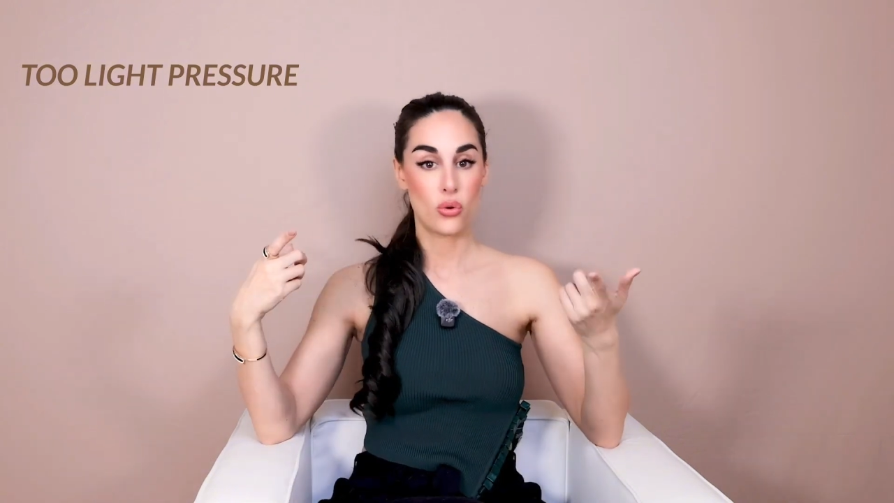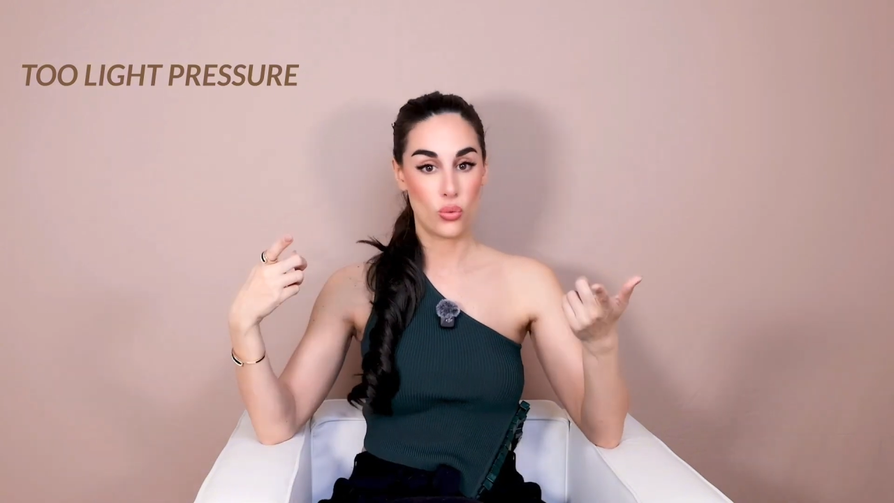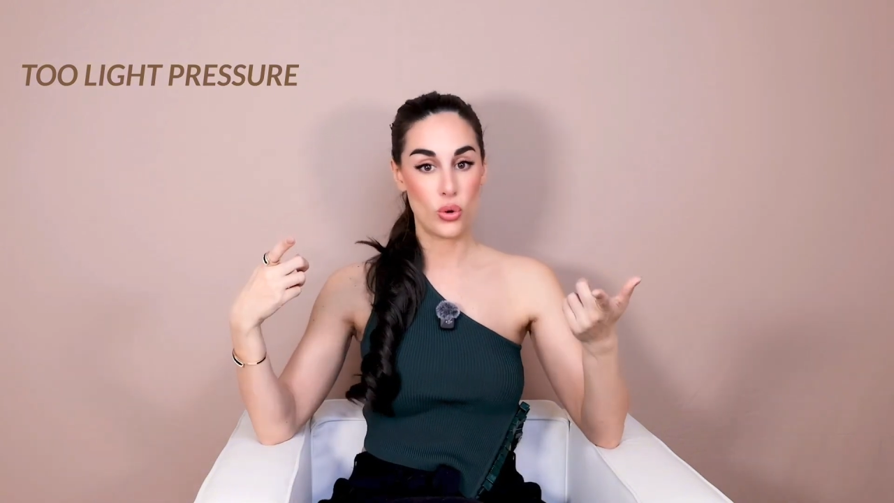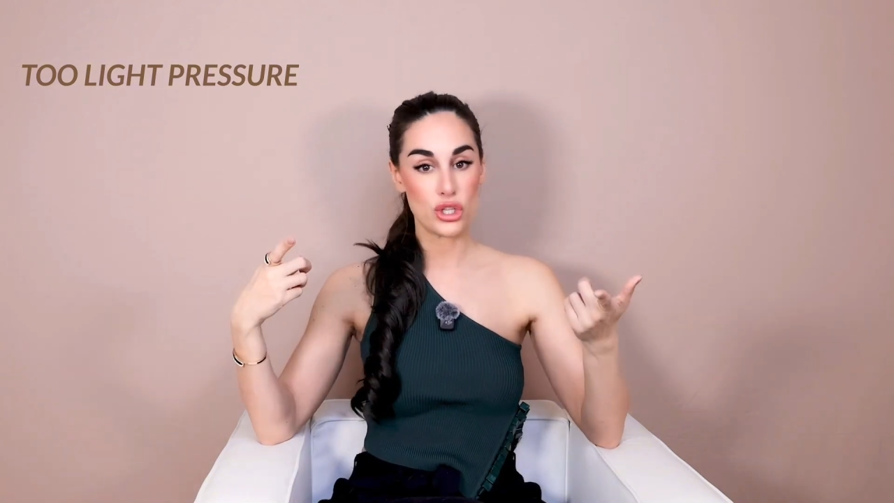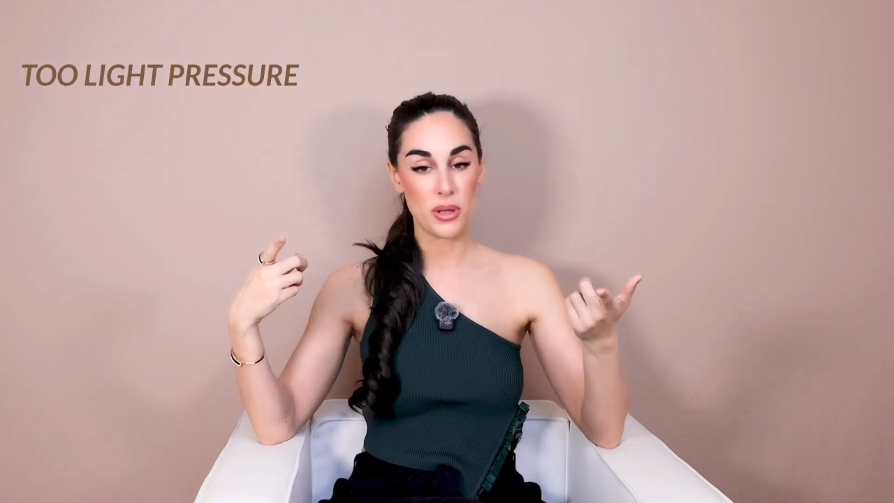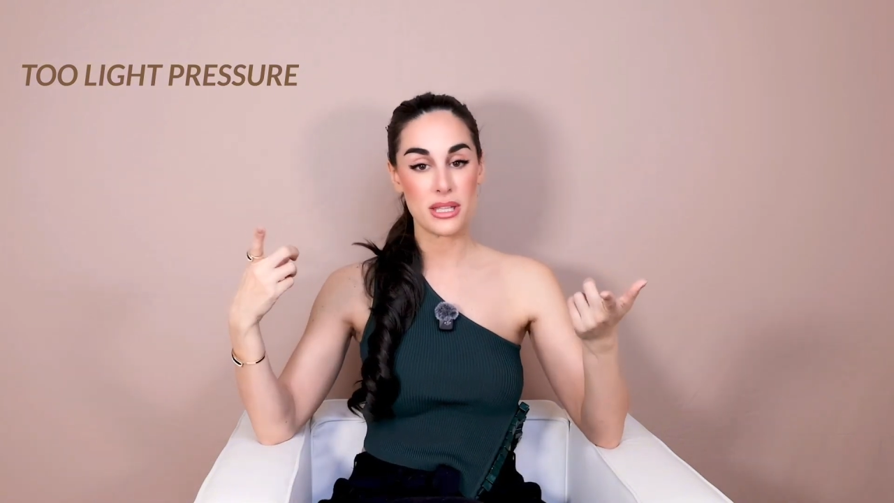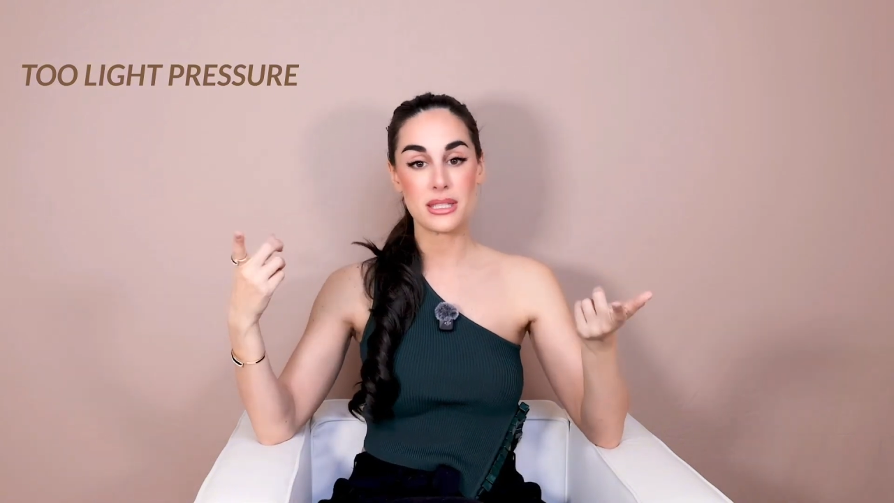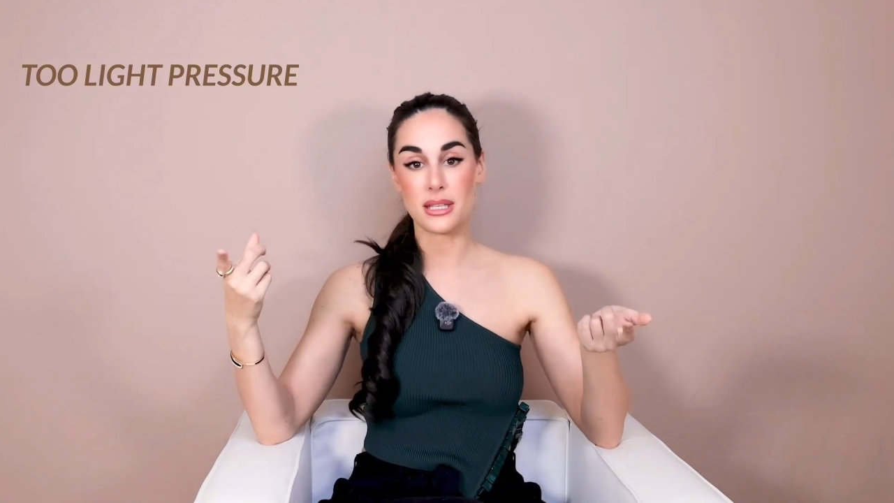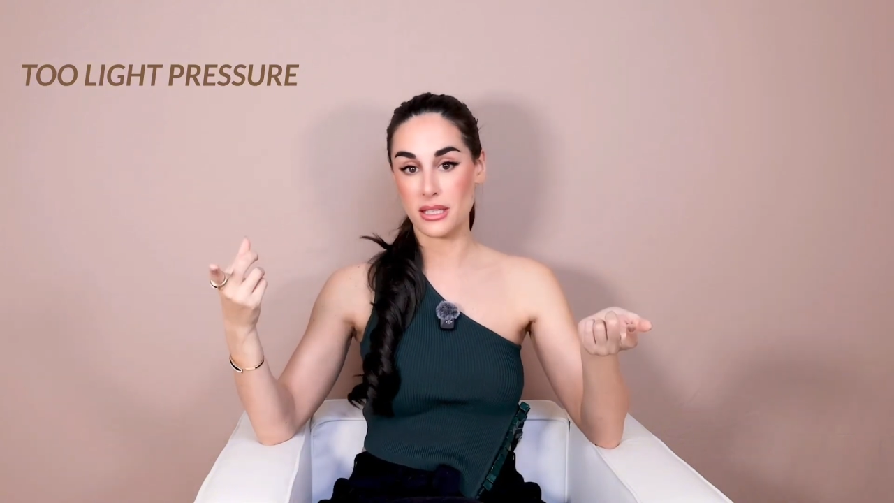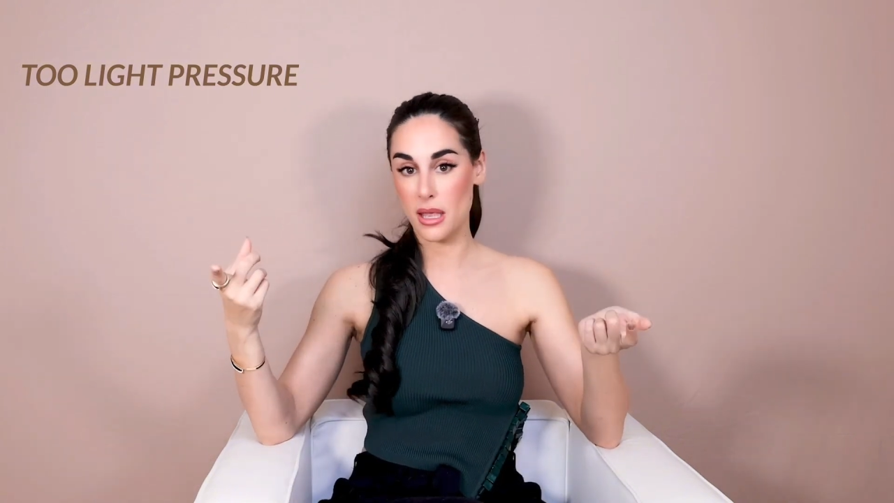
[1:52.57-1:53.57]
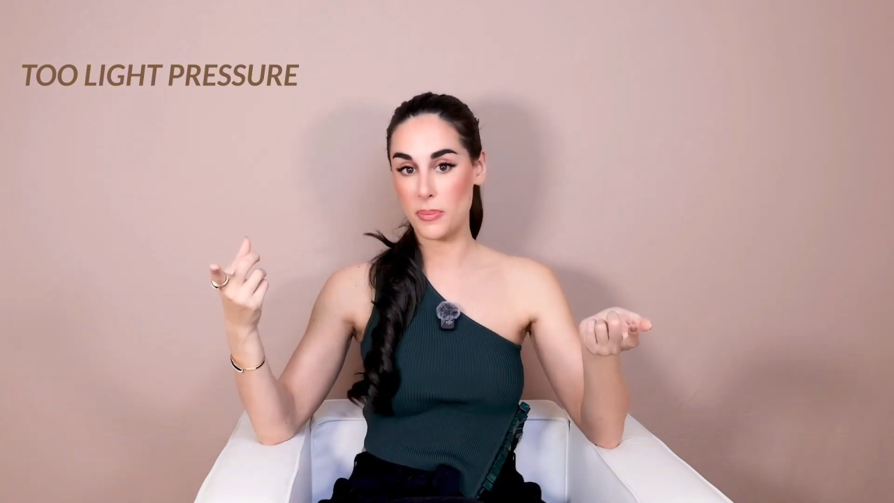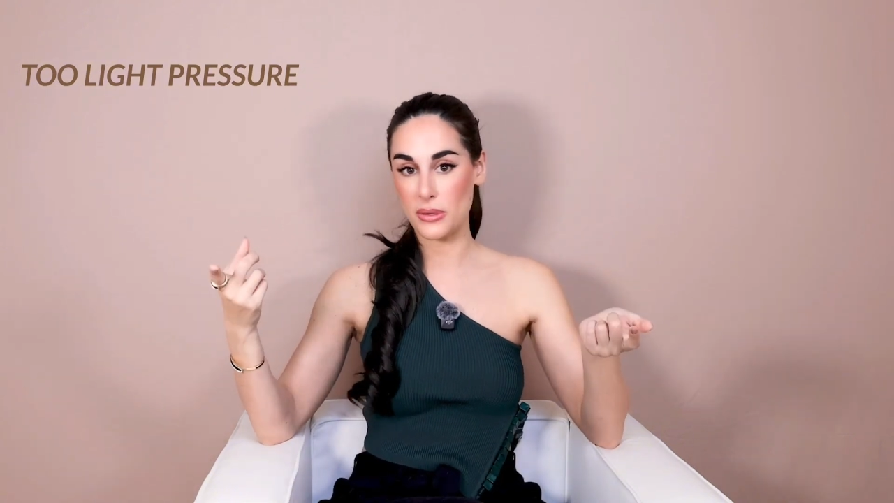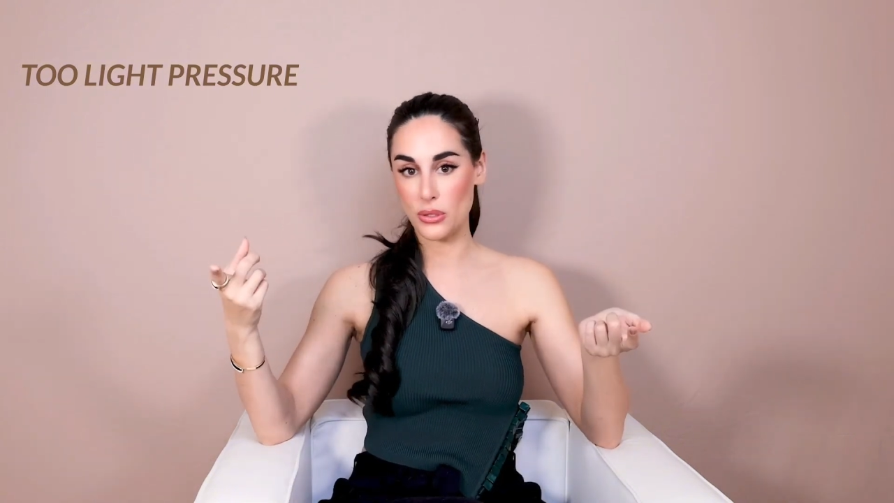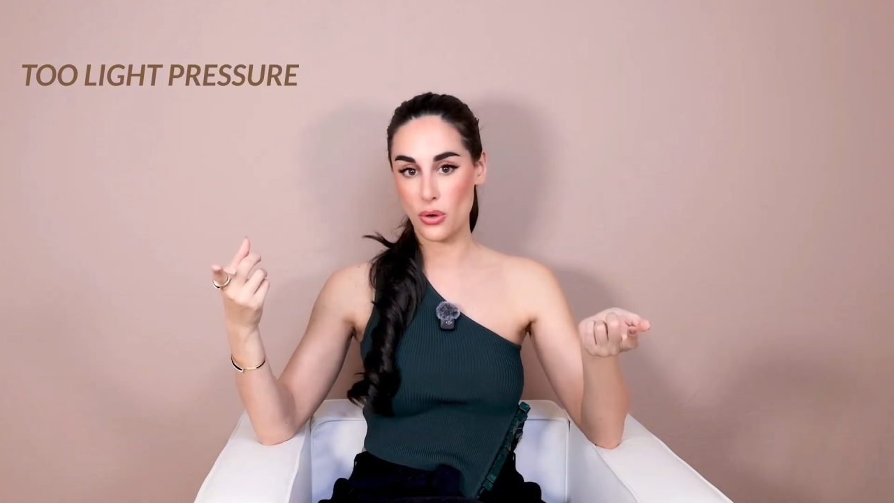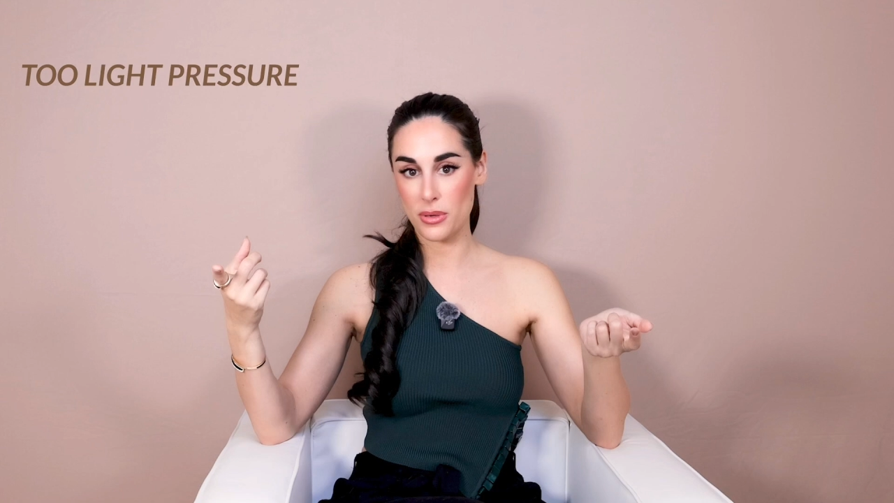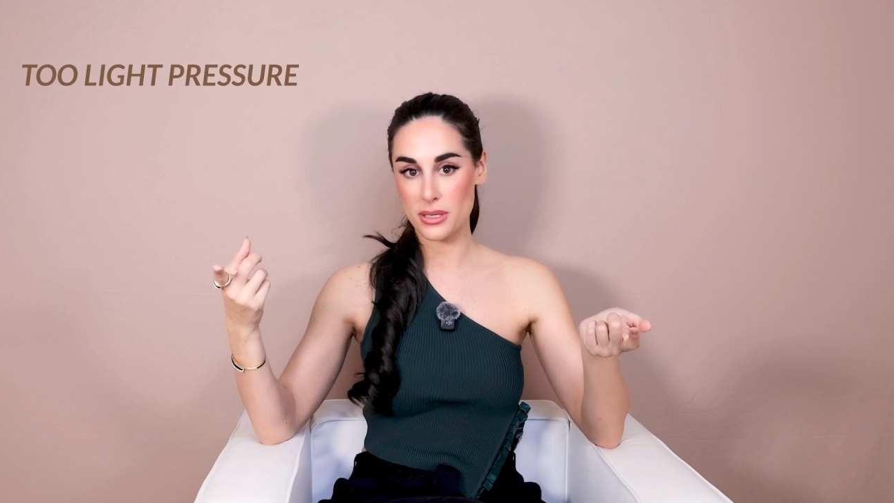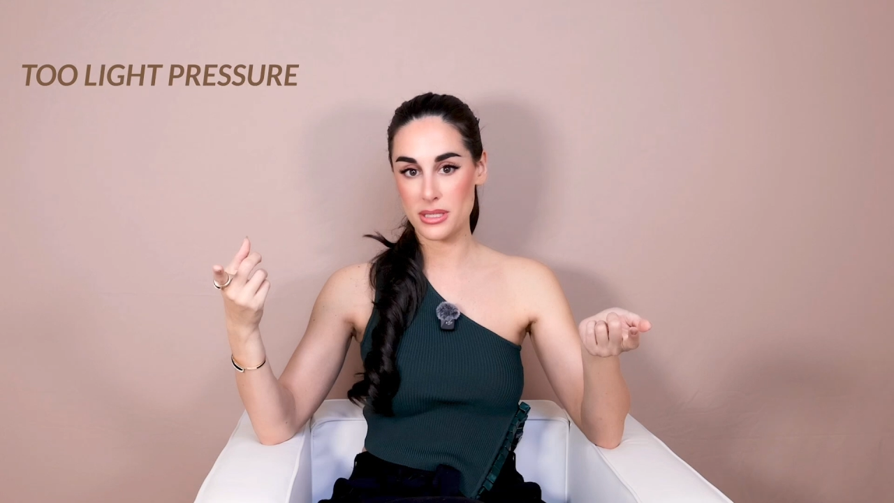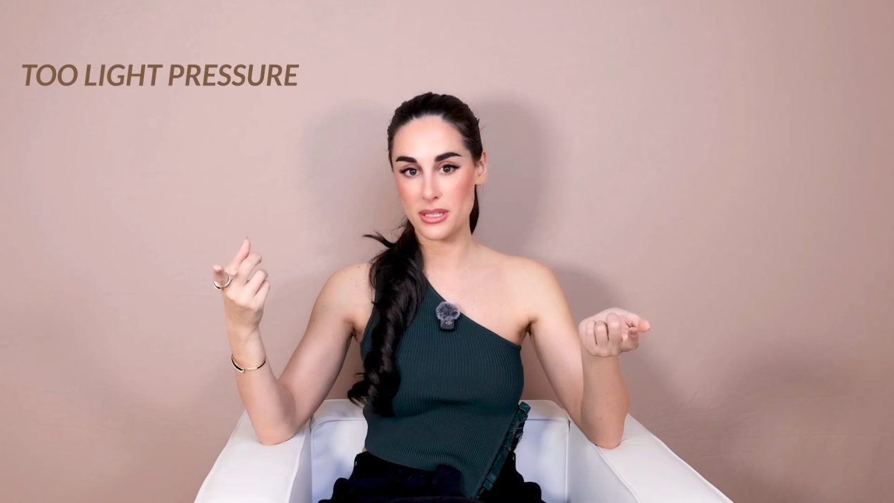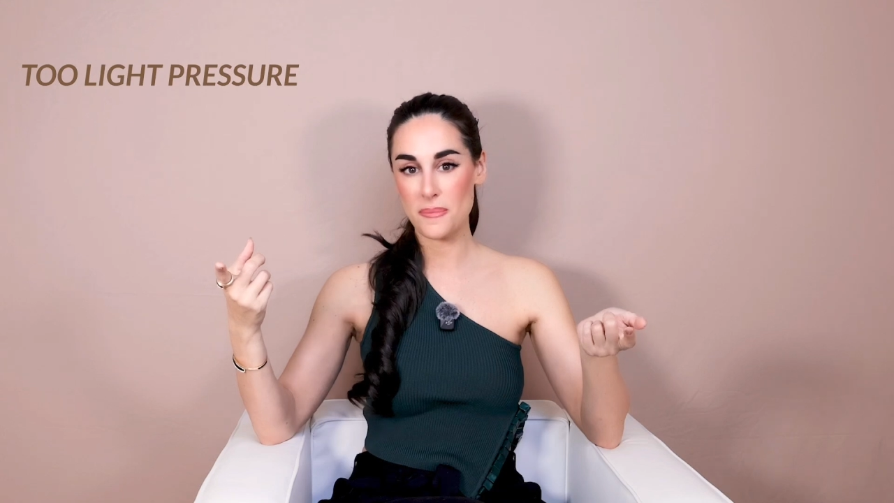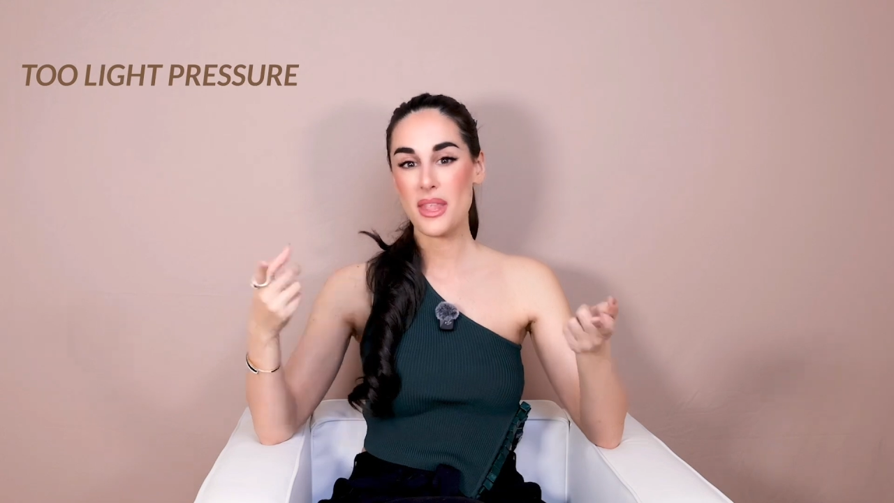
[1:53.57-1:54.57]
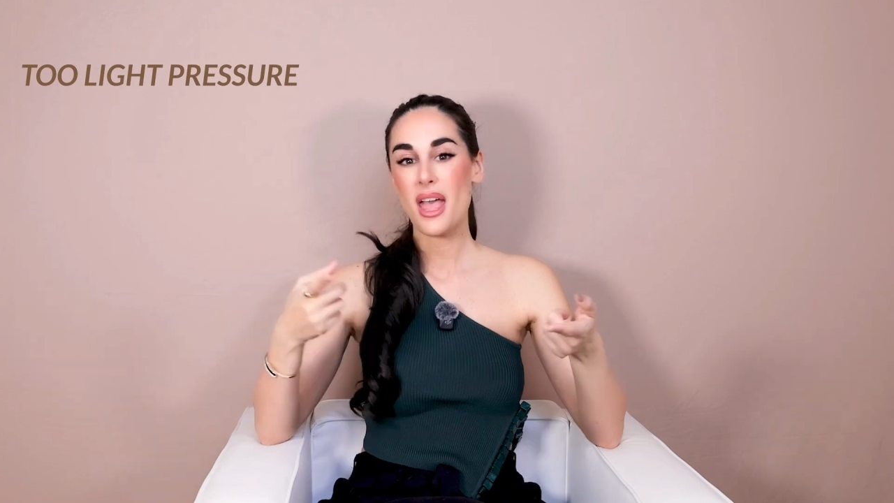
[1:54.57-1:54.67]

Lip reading: which means in the epidermis,